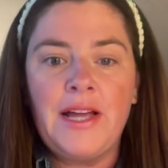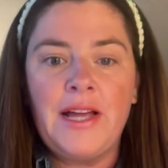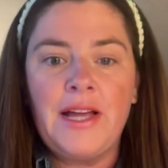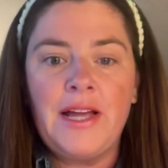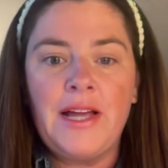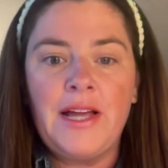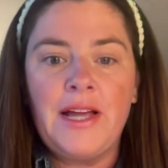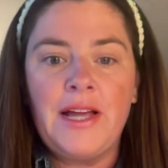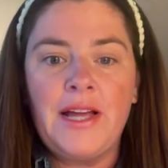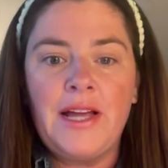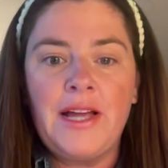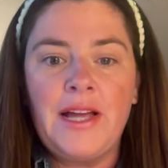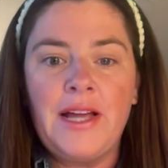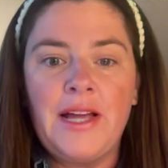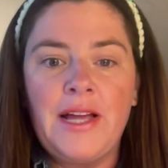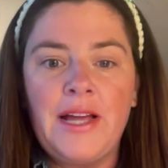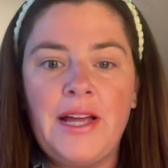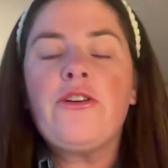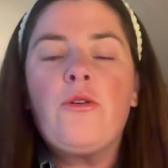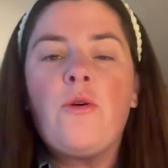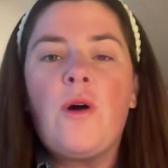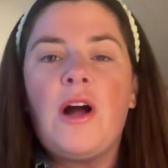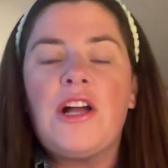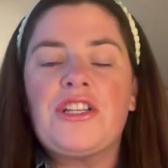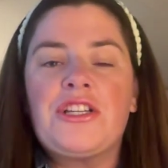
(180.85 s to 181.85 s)
Now, there are a
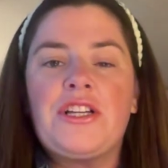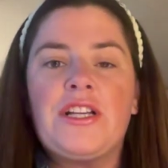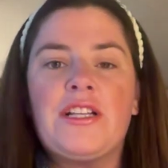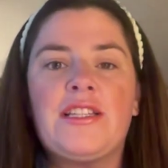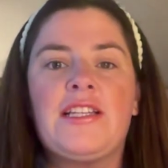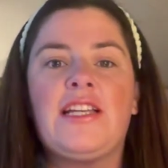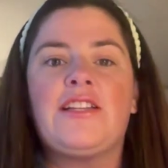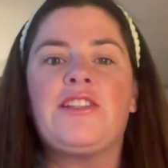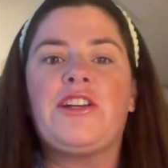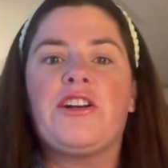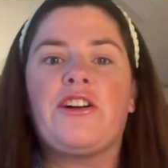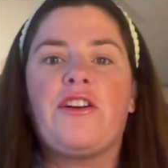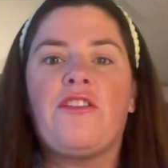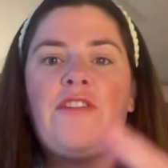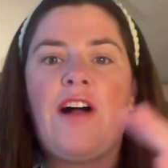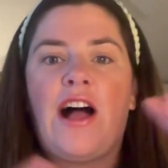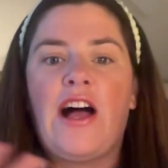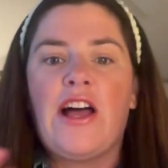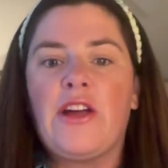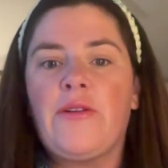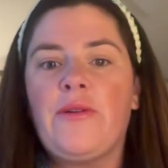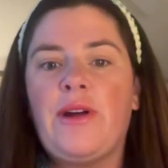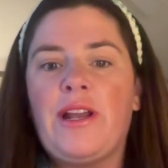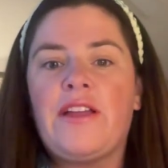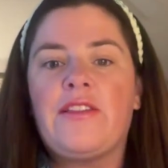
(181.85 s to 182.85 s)
few questions as you're
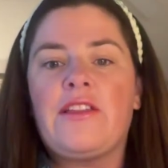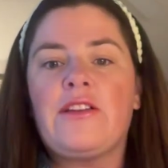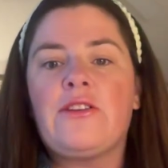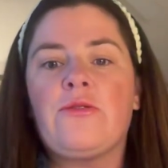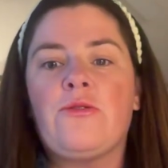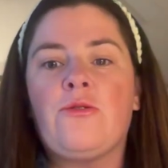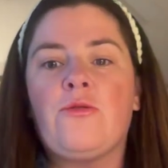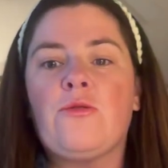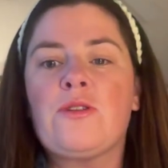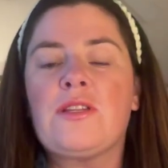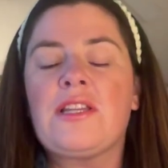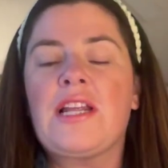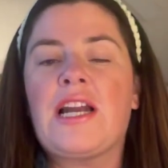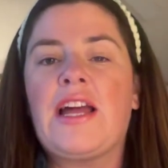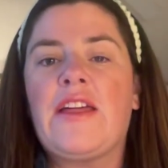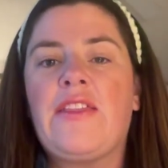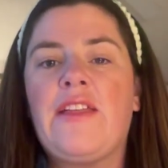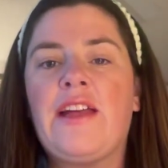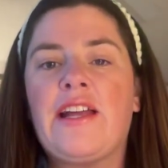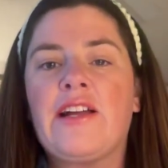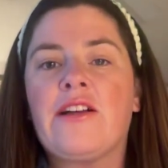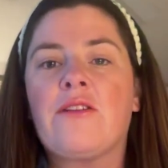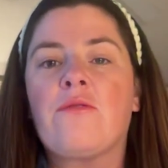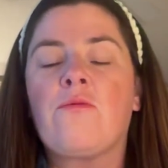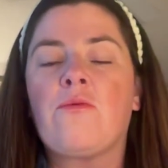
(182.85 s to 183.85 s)
evaluating the tools that I
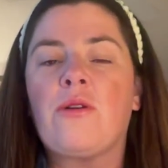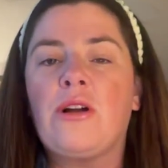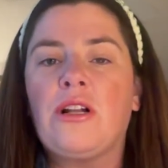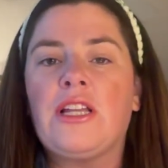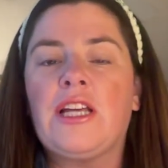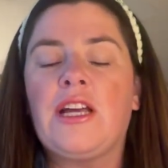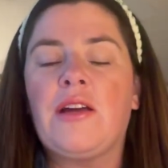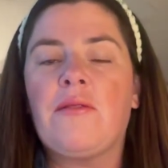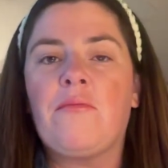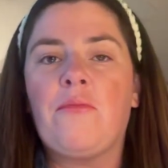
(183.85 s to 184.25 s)
think are really